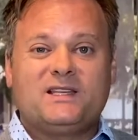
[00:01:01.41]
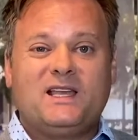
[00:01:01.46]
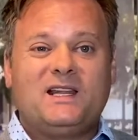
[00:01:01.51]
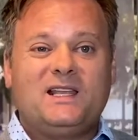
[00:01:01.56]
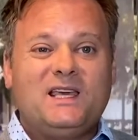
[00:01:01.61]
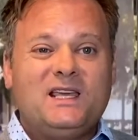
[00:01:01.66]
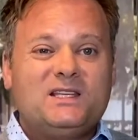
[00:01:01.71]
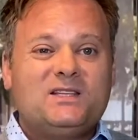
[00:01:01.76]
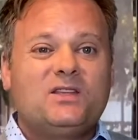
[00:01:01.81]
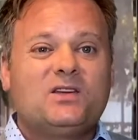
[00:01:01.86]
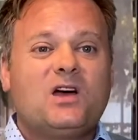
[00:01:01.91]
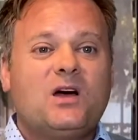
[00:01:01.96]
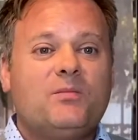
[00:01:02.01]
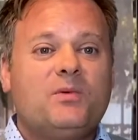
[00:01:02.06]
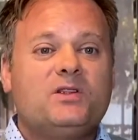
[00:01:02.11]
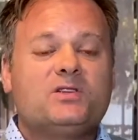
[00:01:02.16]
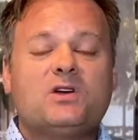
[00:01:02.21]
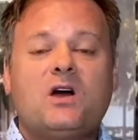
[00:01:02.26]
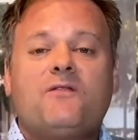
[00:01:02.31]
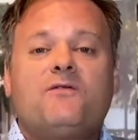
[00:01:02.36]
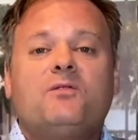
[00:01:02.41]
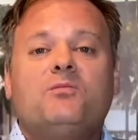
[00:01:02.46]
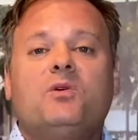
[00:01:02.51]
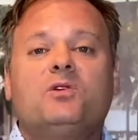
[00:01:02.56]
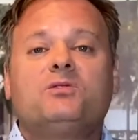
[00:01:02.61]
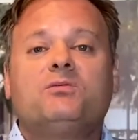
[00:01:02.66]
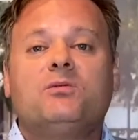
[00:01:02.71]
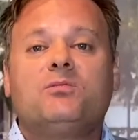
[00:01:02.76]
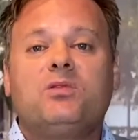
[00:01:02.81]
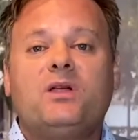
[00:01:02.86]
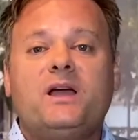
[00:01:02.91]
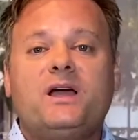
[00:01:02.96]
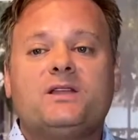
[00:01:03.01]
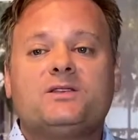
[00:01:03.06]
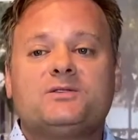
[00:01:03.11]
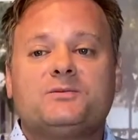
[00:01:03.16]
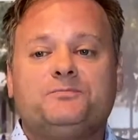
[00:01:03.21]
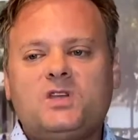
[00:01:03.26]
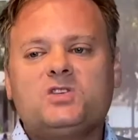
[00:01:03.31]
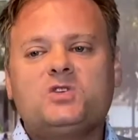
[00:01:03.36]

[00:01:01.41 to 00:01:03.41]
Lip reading: and each of the companies offered multiple plans.